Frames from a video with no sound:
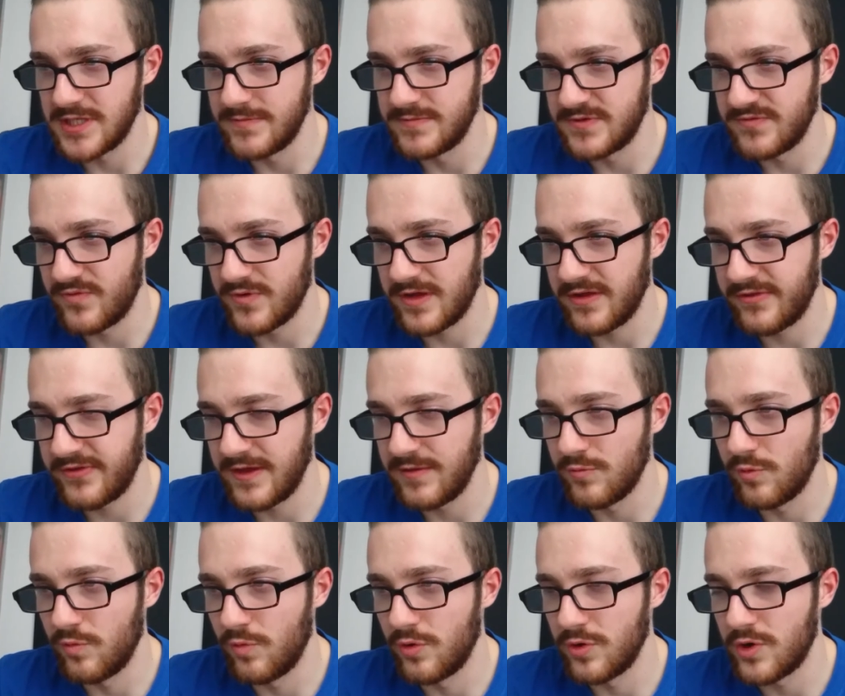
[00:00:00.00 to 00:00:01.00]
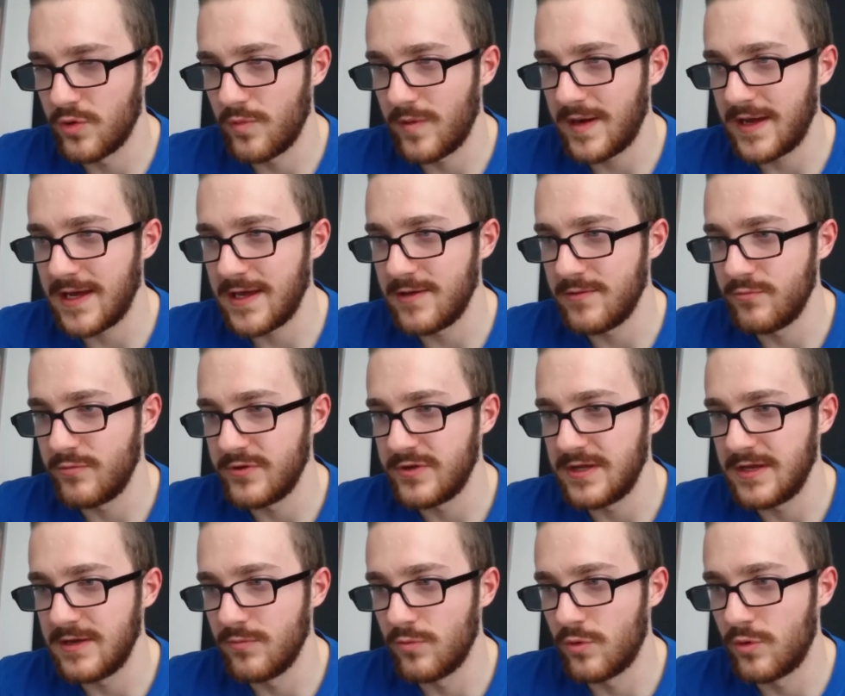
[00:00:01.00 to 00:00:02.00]
in terms of what I think will walk away with
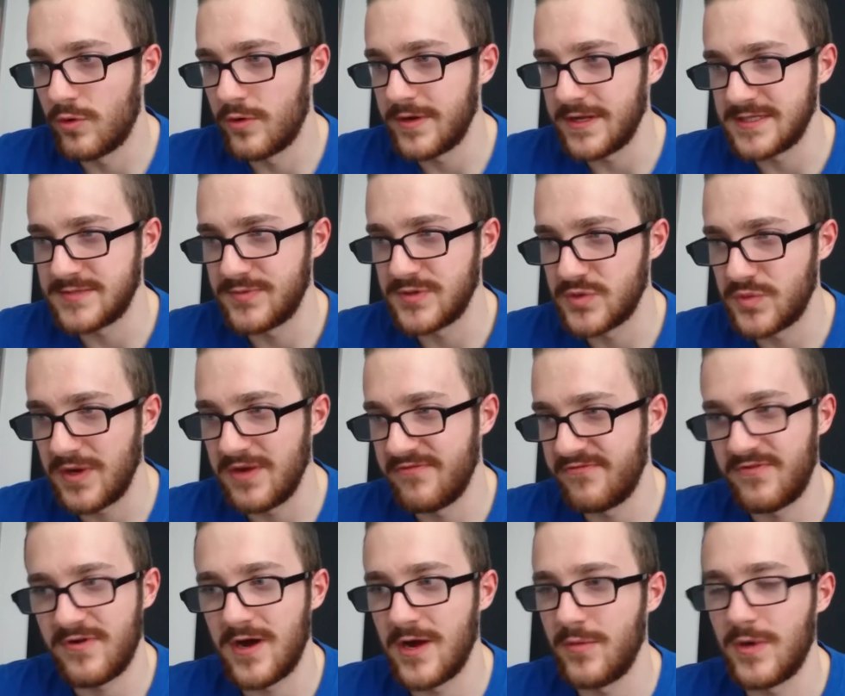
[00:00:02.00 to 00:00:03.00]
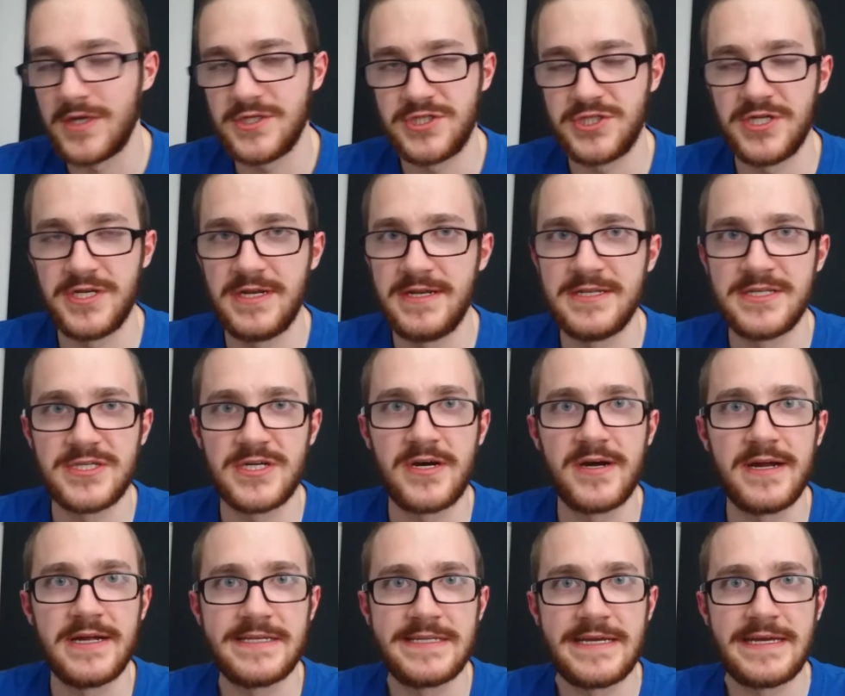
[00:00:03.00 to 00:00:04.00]
the award, it's between Firewatch and
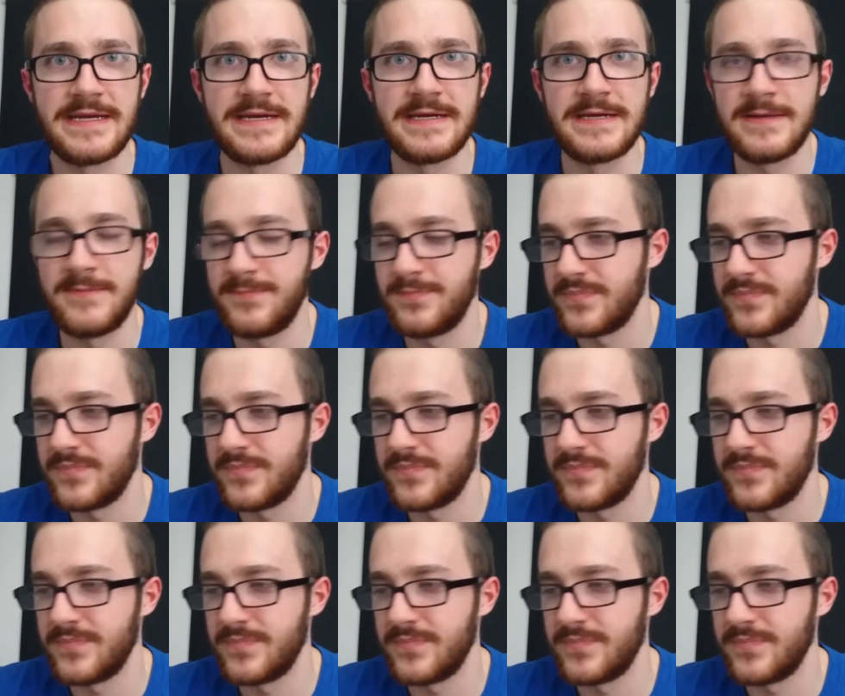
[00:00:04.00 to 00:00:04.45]
Inside here.